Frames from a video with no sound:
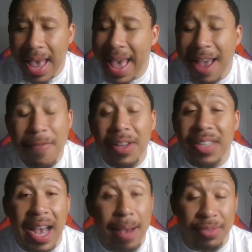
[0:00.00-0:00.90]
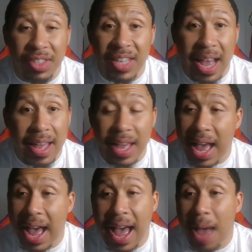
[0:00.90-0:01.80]
every time just got
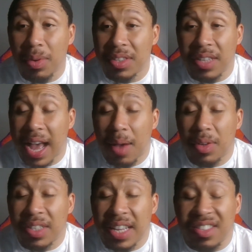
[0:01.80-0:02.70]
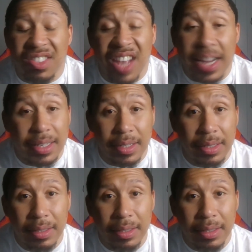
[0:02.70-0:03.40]
I, I, was I was excited.